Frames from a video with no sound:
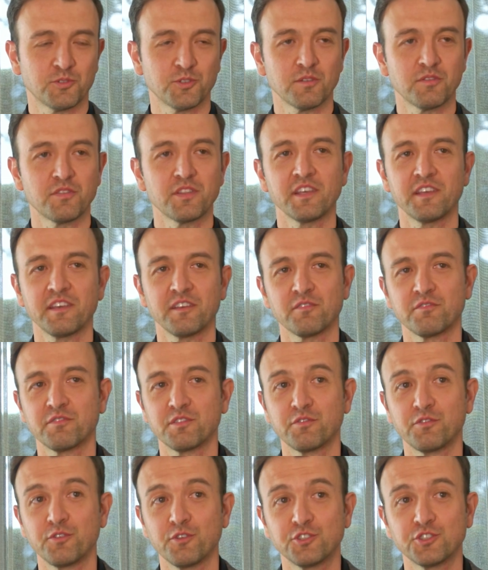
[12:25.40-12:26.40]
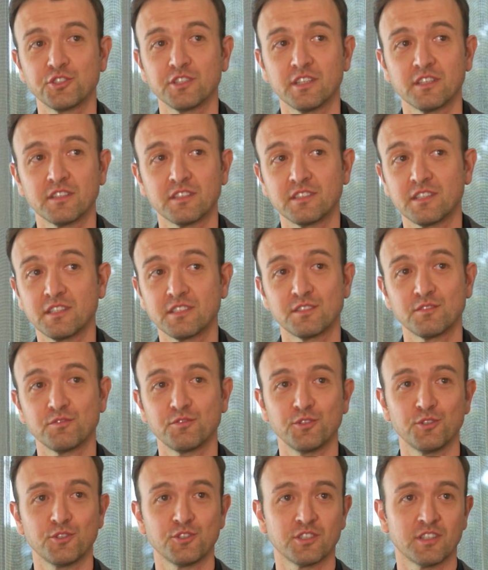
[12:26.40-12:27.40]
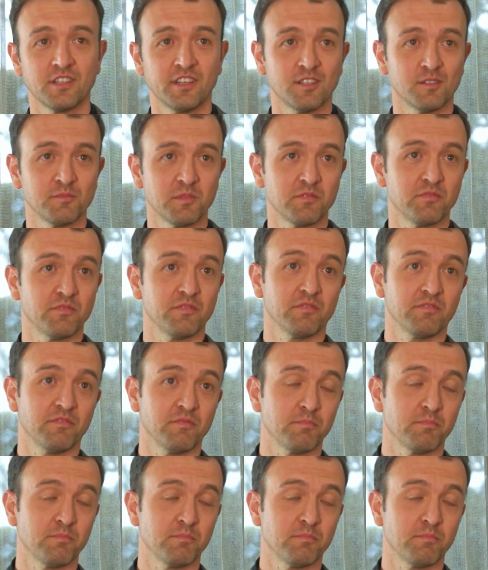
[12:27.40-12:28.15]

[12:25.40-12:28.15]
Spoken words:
sort of thinking of the future here, the distant future, and I mean